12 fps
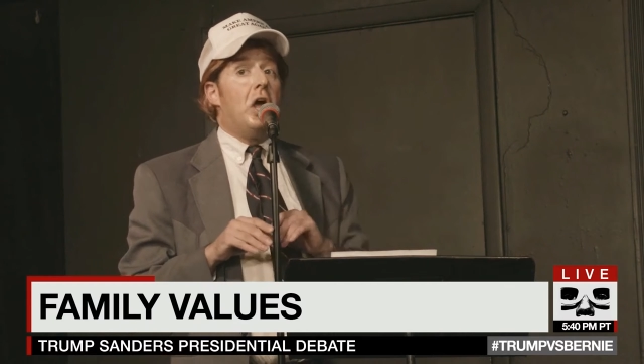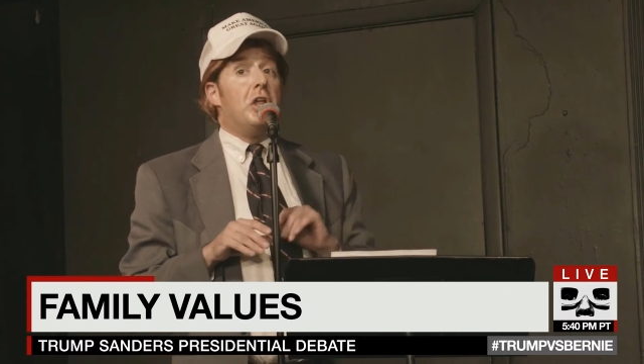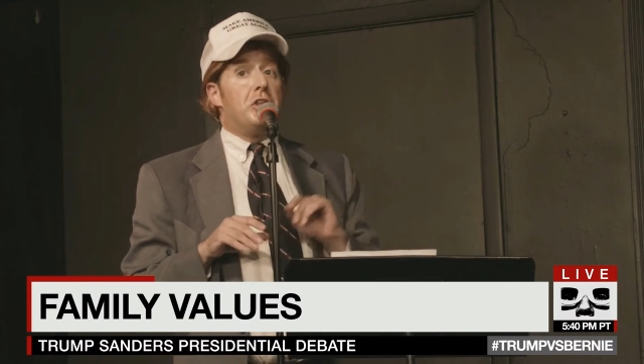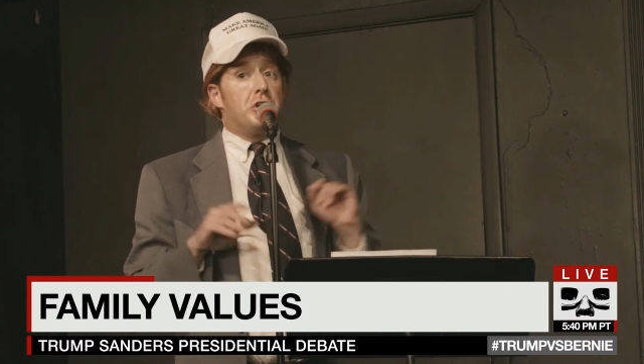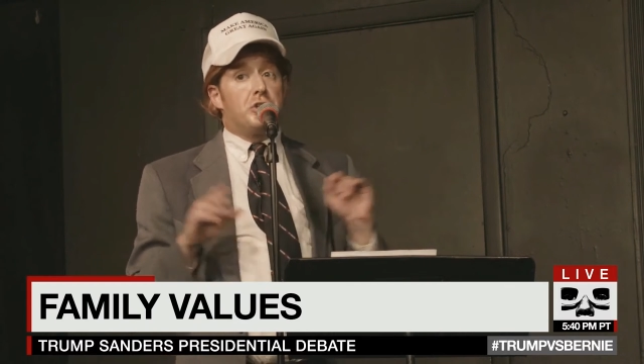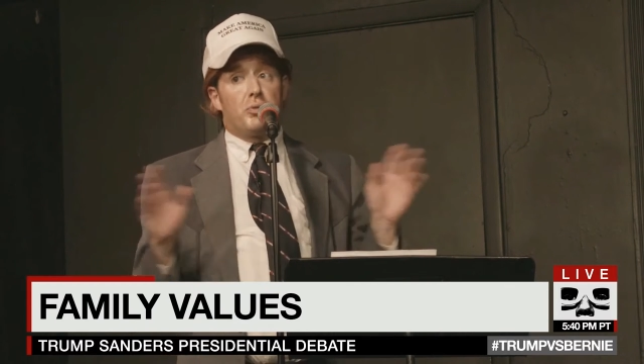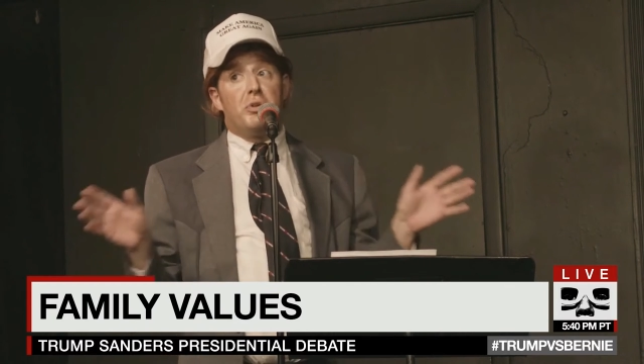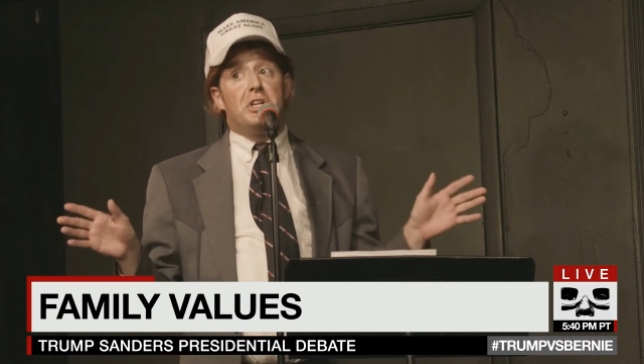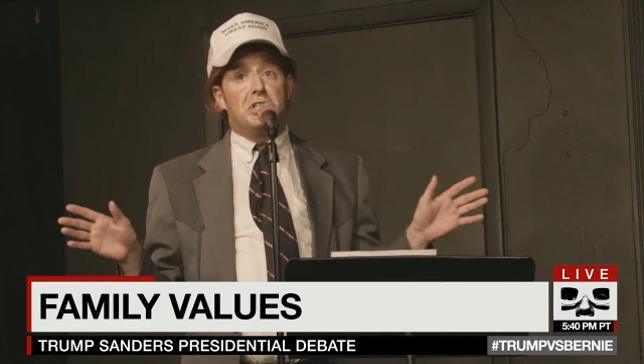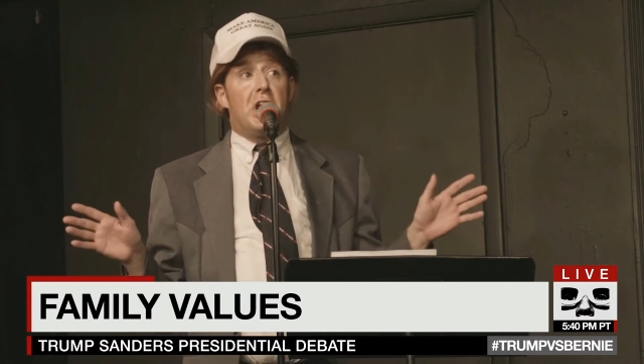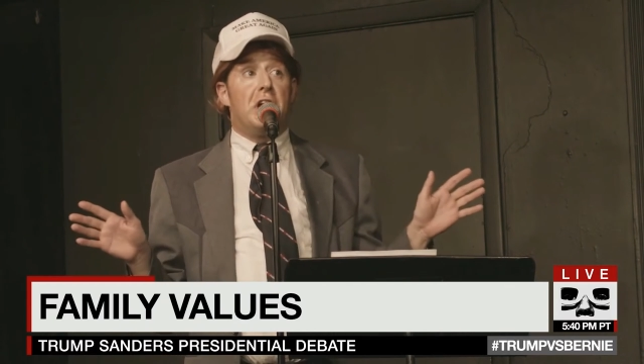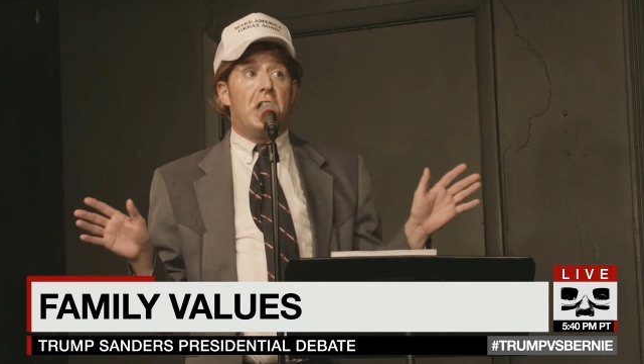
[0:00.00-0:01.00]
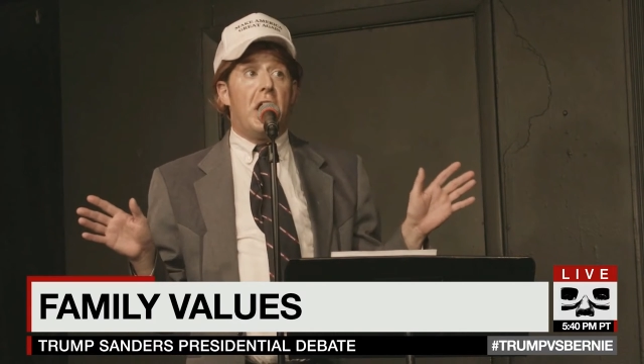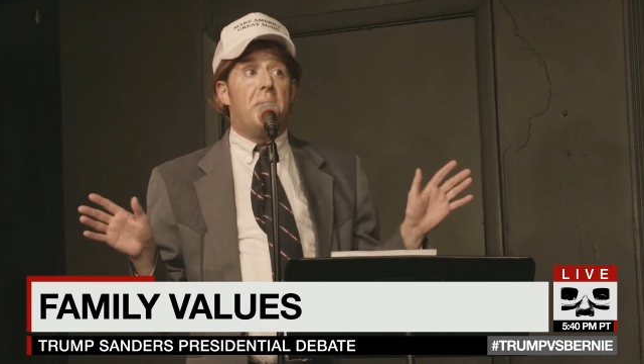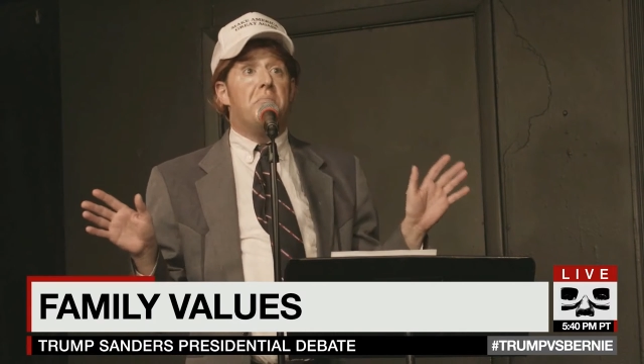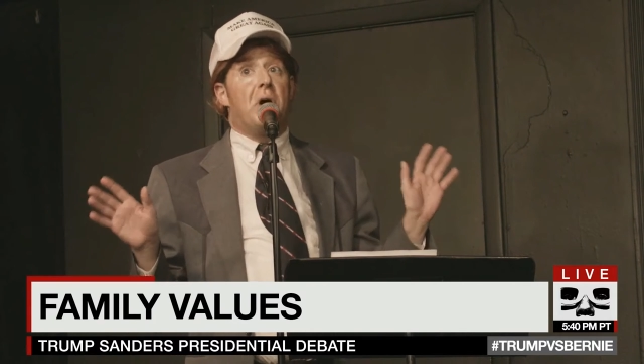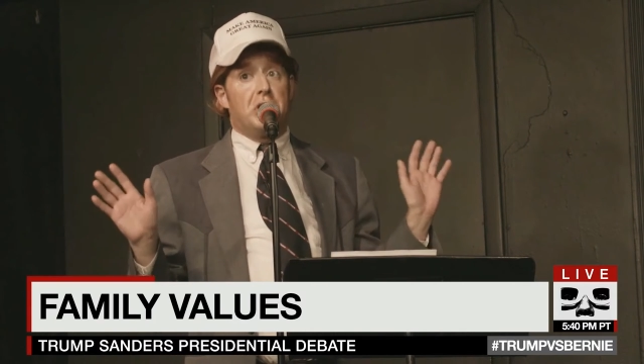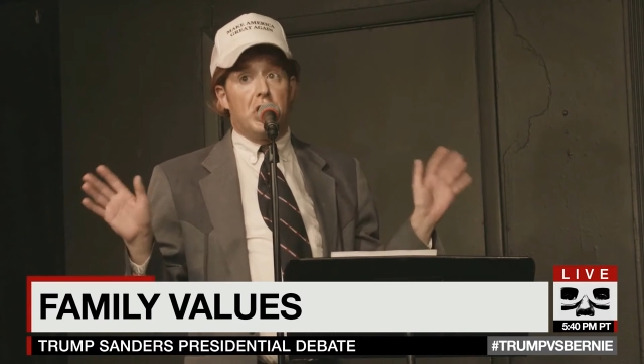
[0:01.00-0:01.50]
There's a reason I named
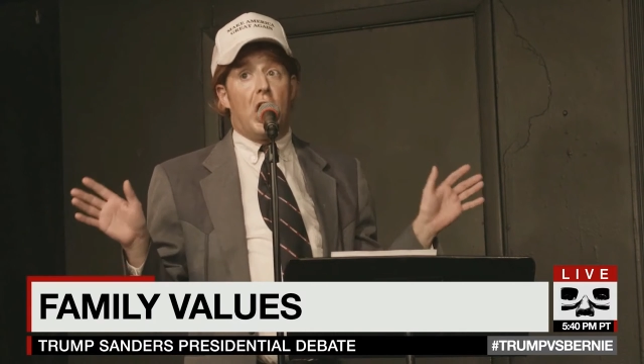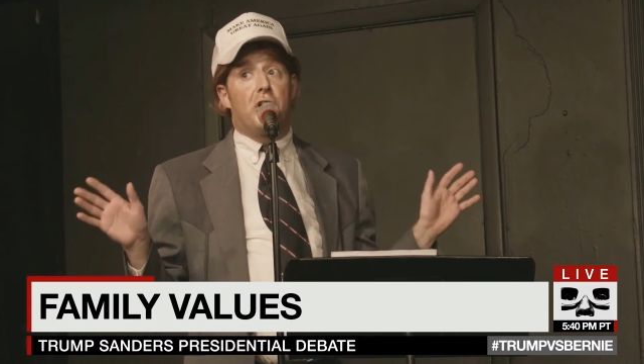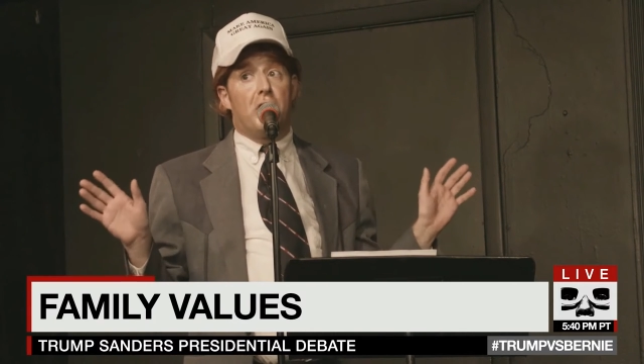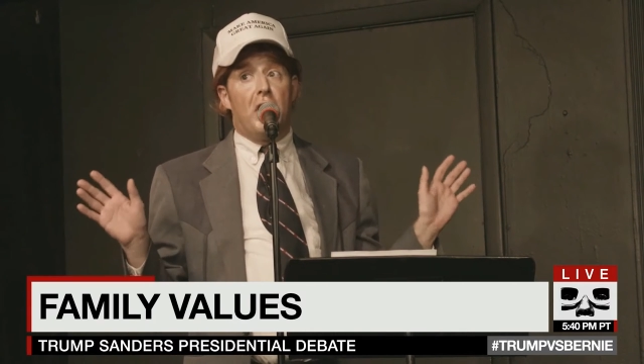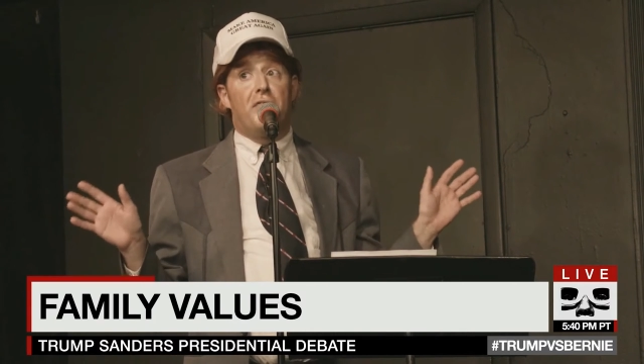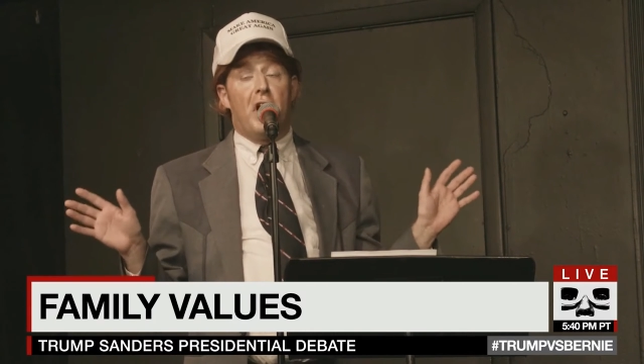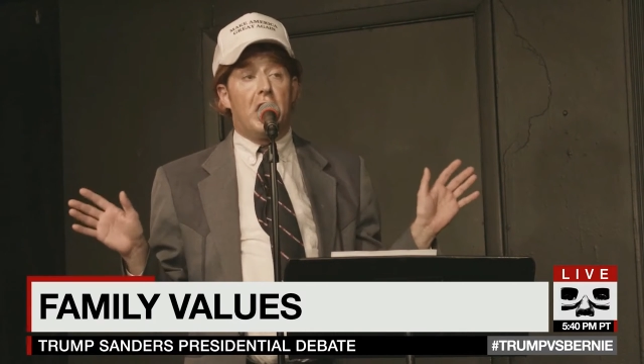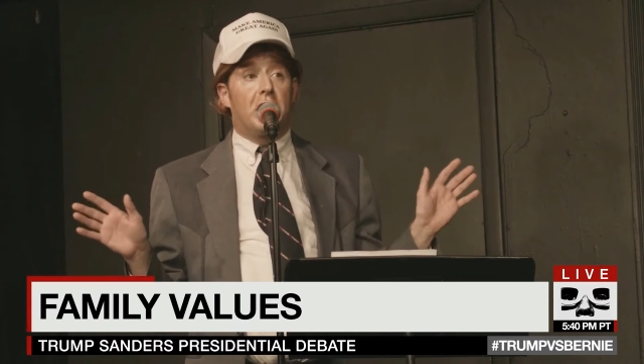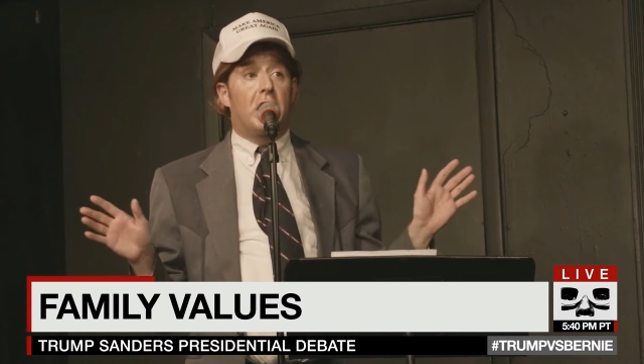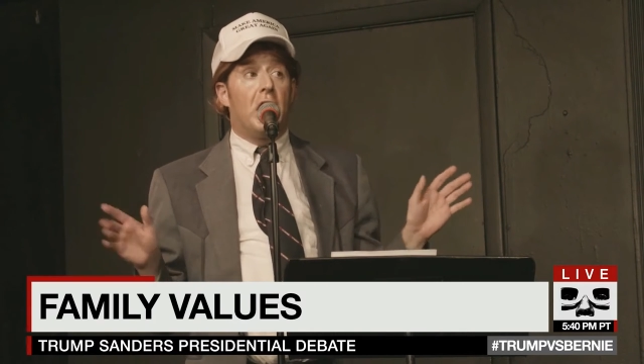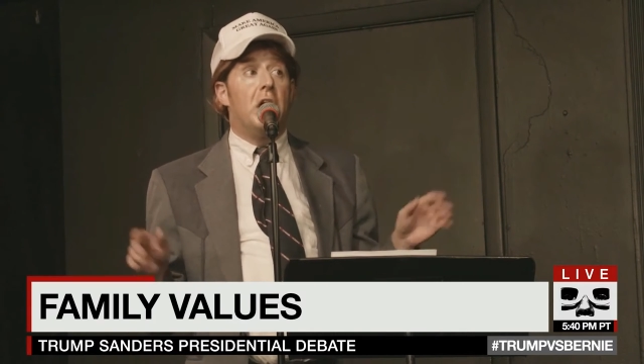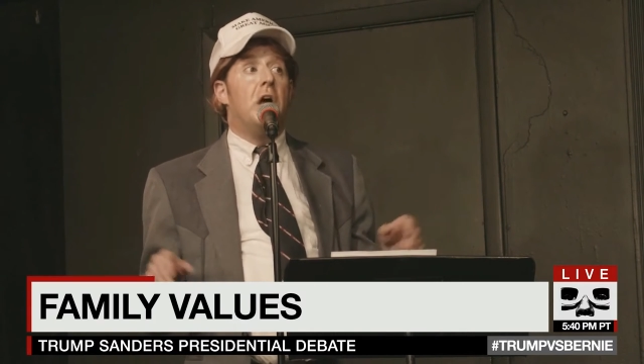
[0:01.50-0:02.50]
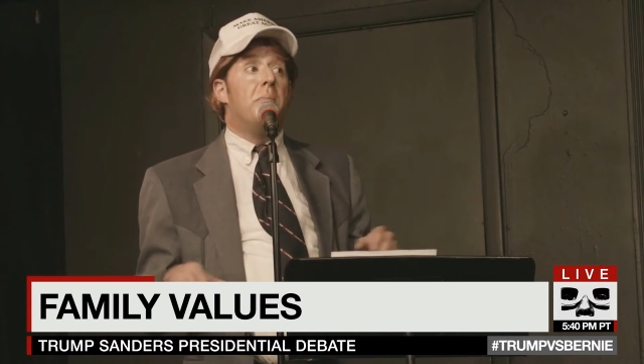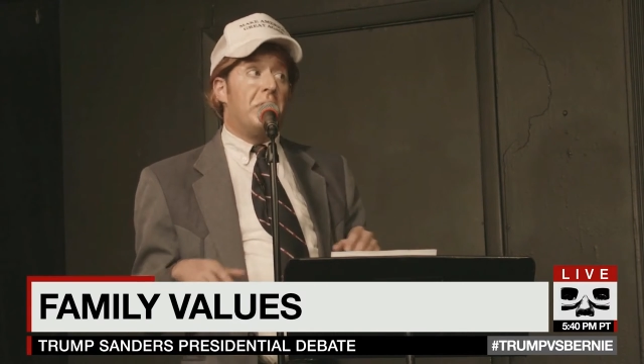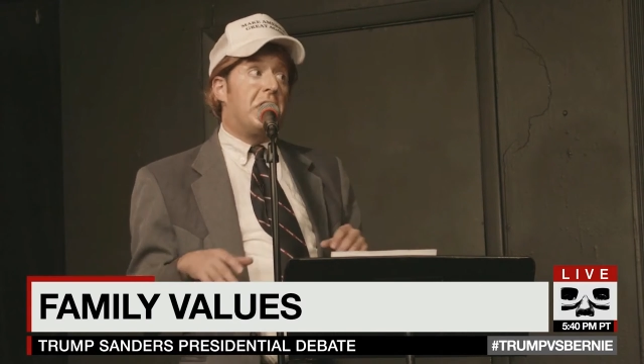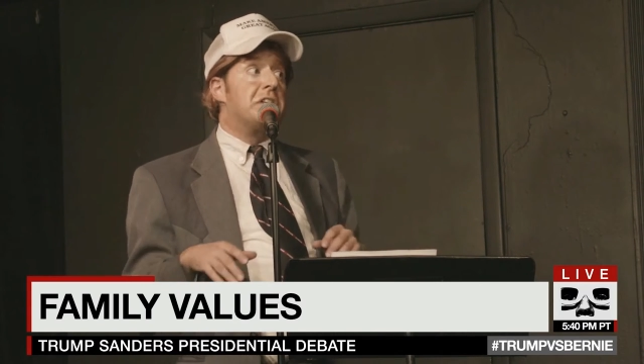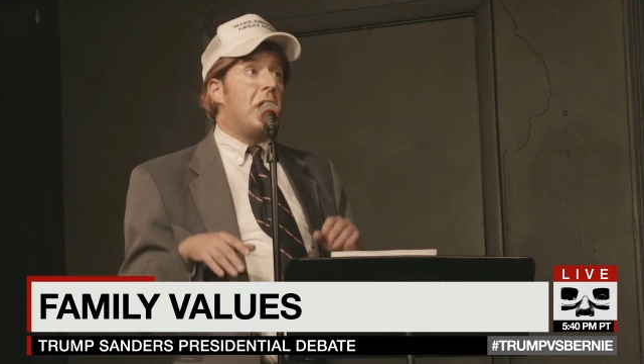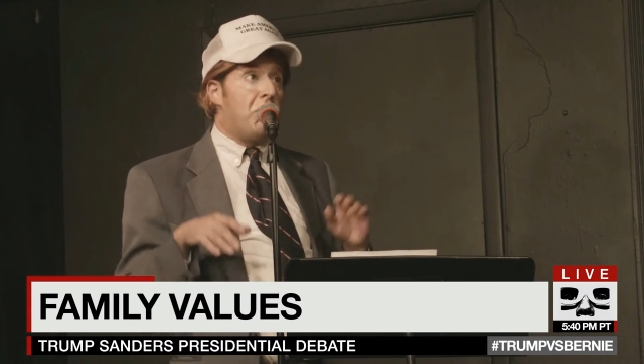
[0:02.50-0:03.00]
my daughter Ivanka,
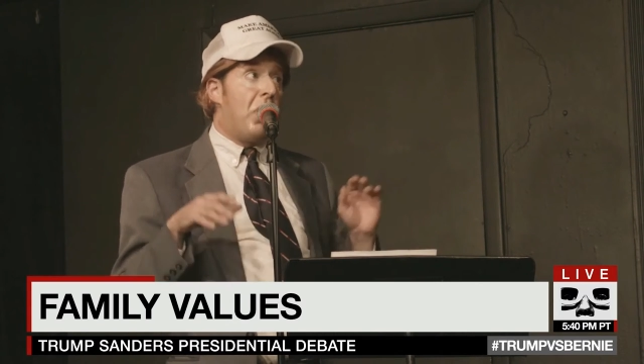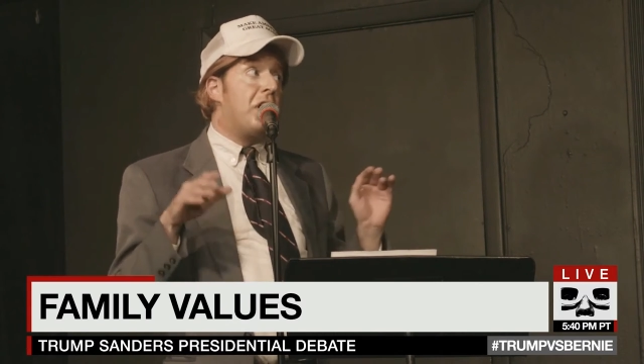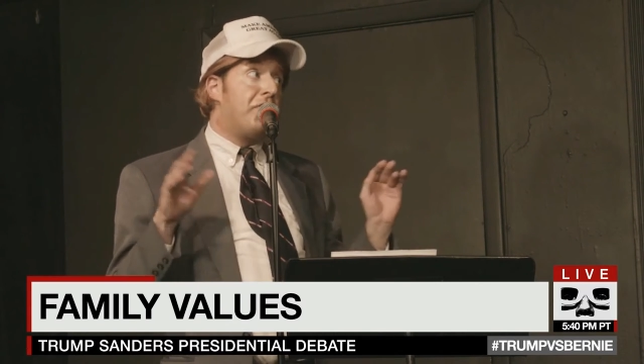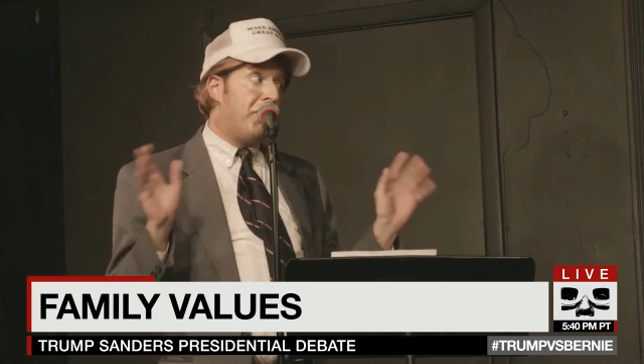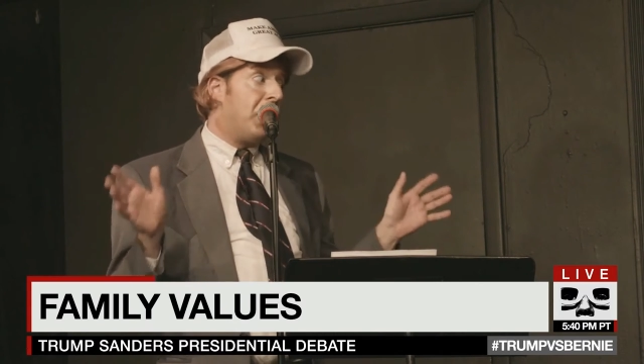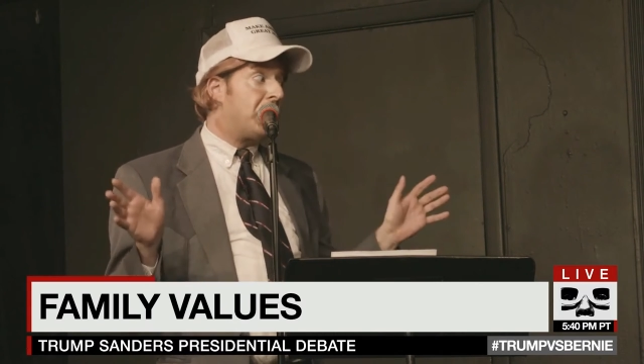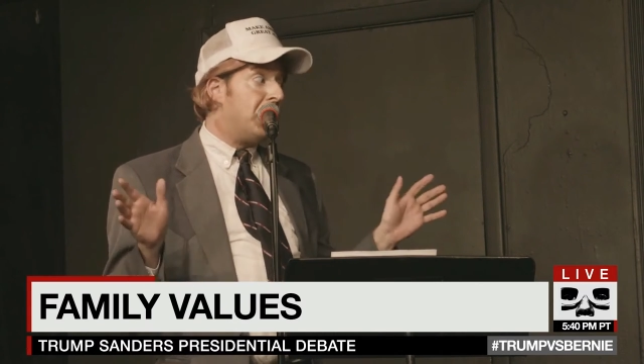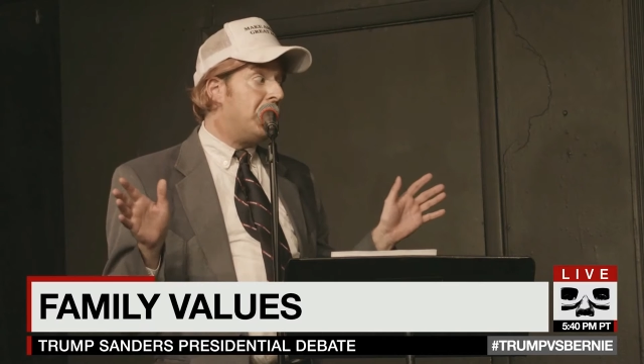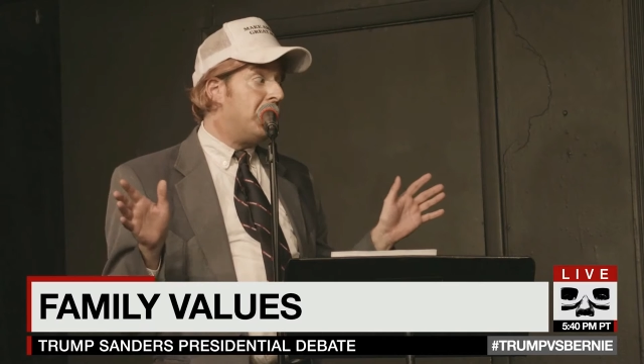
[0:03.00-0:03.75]
because I want to fuck her.